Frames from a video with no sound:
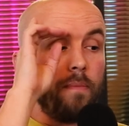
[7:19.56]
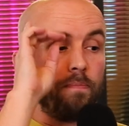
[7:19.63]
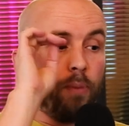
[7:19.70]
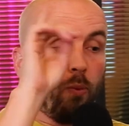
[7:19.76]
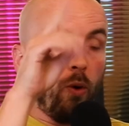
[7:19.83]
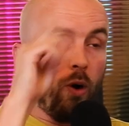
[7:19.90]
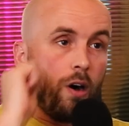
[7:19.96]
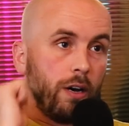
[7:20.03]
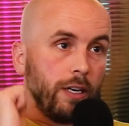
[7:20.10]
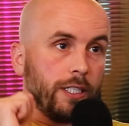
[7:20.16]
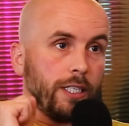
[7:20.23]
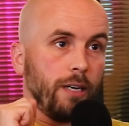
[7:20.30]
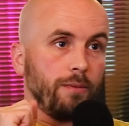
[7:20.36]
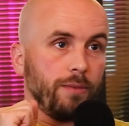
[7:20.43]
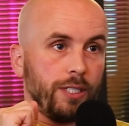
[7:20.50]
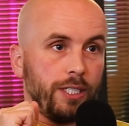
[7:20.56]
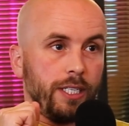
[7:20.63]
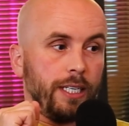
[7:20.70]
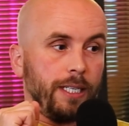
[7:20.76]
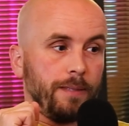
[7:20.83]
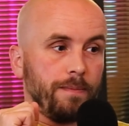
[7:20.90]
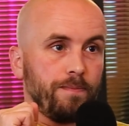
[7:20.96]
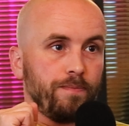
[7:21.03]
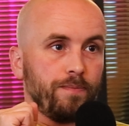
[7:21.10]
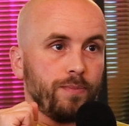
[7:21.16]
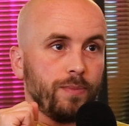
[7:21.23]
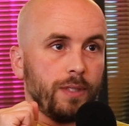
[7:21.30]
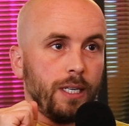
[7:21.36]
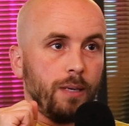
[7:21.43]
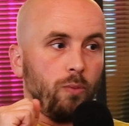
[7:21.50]
But what I don't see
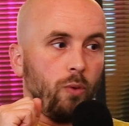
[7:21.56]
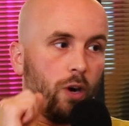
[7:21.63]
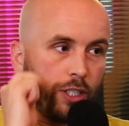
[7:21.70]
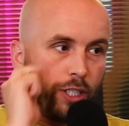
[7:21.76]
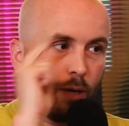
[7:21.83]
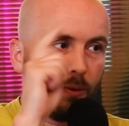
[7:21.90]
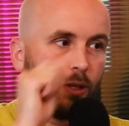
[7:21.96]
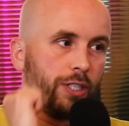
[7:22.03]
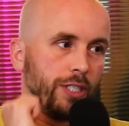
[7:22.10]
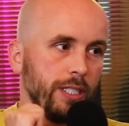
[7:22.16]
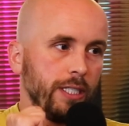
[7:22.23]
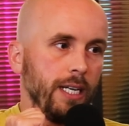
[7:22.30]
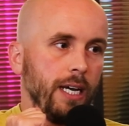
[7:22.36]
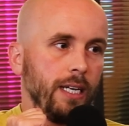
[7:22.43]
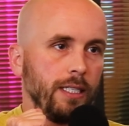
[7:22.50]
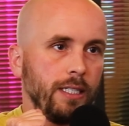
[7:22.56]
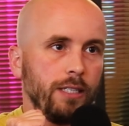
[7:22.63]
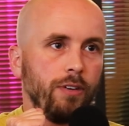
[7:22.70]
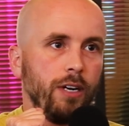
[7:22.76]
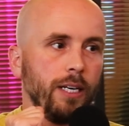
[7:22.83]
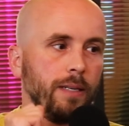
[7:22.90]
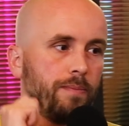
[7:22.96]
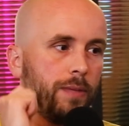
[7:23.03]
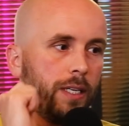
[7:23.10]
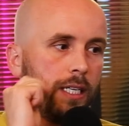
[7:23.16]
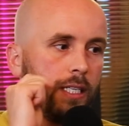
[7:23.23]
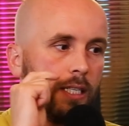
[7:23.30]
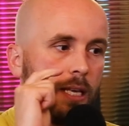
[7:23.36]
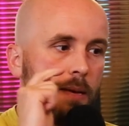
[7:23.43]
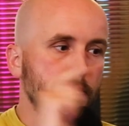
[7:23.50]
and what I don't understand, right,
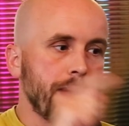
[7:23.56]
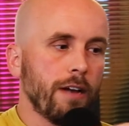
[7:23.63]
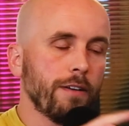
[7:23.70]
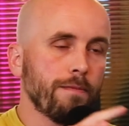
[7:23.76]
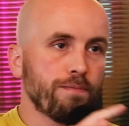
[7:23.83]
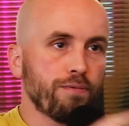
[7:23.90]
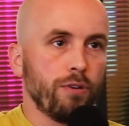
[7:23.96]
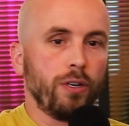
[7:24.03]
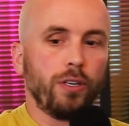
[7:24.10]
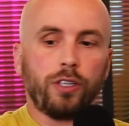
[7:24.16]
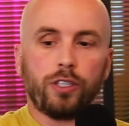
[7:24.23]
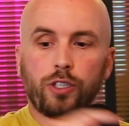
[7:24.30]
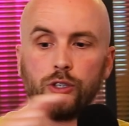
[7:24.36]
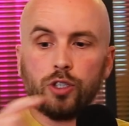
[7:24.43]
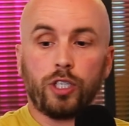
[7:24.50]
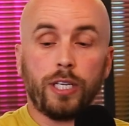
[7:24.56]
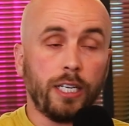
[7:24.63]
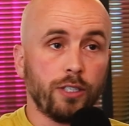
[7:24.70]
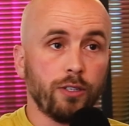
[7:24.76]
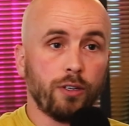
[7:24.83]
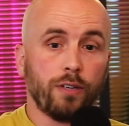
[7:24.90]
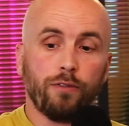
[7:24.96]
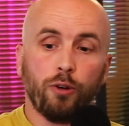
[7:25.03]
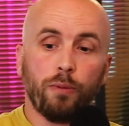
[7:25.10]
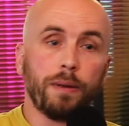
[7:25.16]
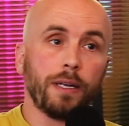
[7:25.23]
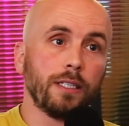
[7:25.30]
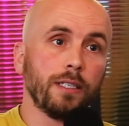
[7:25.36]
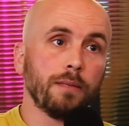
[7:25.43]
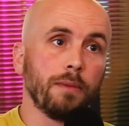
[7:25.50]
is the amount of products on TikTok of all
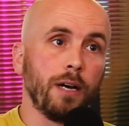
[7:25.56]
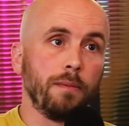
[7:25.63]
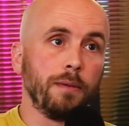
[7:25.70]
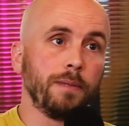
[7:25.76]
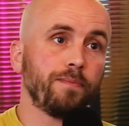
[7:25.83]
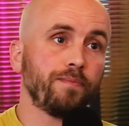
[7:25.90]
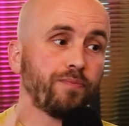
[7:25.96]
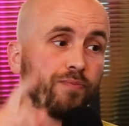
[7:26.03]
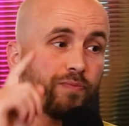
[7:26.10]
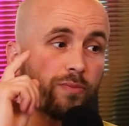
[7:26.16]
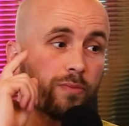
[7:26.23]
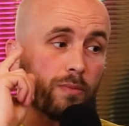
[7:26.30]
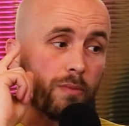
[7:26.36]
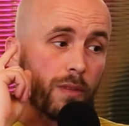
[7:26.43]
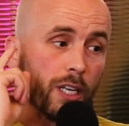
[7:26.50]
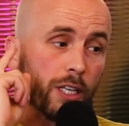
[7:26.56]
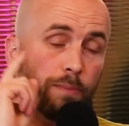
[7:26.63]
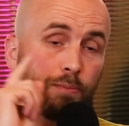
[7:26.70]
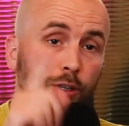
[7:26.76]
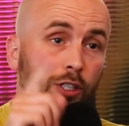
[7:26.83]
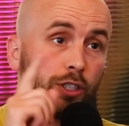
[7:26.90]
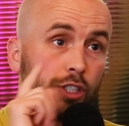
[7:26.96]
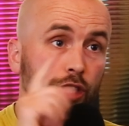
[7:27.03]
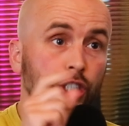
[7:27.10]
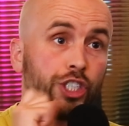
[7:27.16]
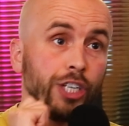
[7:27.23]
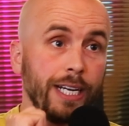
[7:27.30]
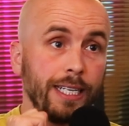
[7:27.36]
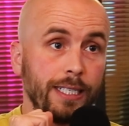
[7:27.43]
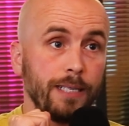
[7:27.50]
places at the moment. The products are
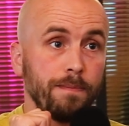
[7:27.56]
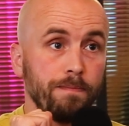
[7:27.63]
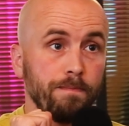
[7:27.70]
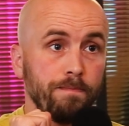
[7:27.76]
shit.